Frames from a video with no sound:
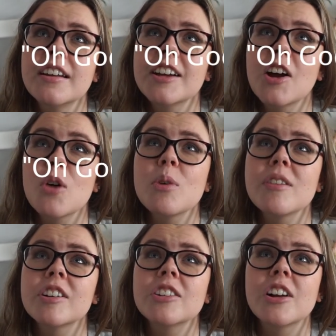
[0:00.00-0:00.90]
I got
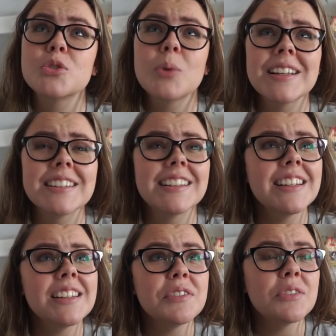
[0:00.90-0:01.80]
Ravenclaw twice. I
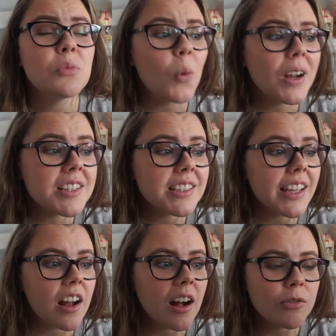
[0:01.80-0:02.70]
didn't even once
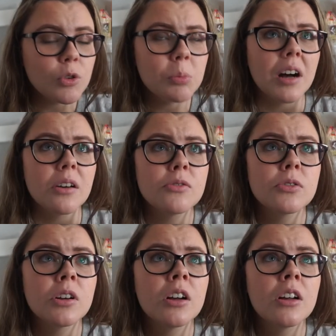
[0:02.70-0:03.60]
get Hufflepuff.
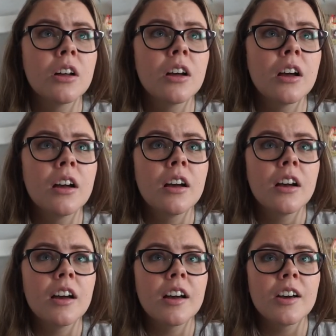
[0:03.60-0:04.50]
Oh,
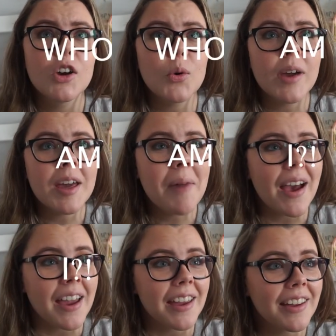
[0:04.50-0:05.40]
who am
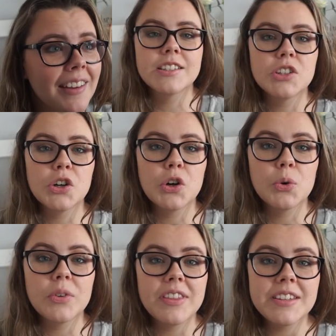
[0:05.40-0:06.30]
I?
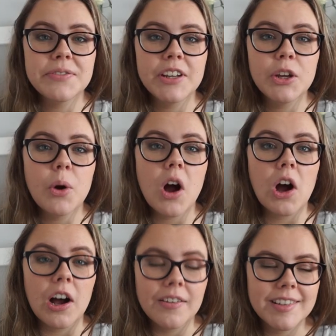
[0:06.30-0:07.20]
So this video
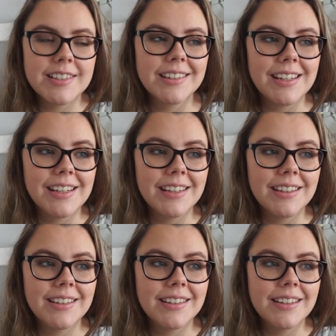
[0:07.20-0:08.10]
obviously
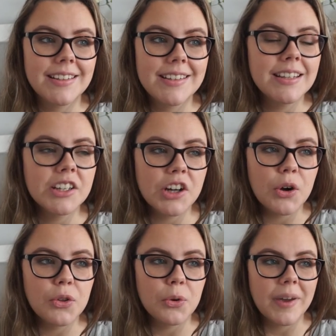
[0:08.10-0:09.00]
didn't
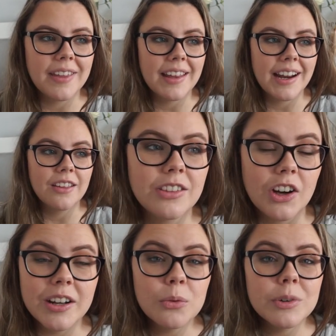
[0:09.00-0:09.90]
go the way that I
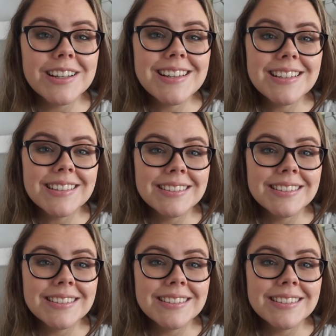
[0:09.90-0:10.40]
thought it would.